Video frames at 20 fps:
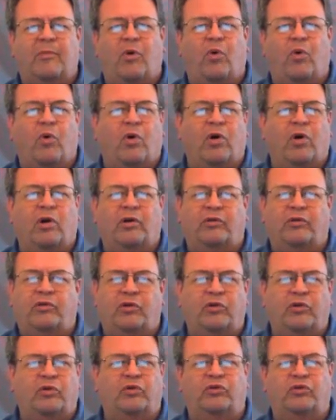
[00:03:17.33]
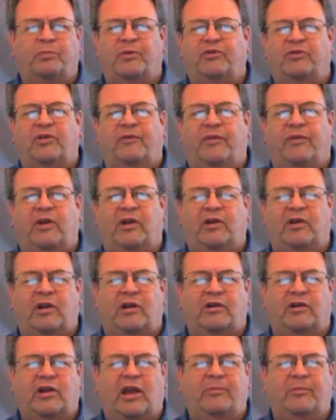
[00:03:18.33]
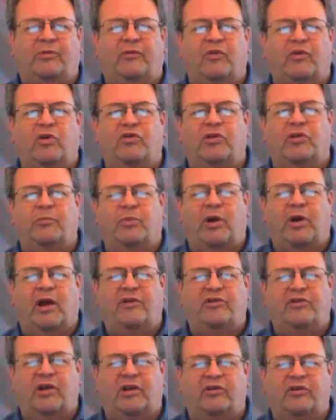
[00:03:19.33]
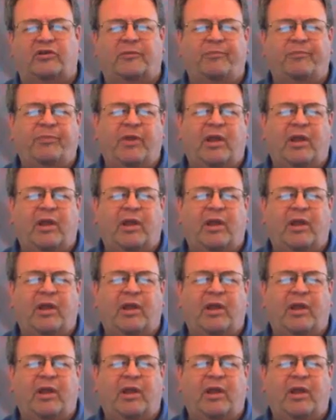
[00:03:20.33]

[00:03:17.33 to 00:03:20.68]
or to specific types of urgent projects,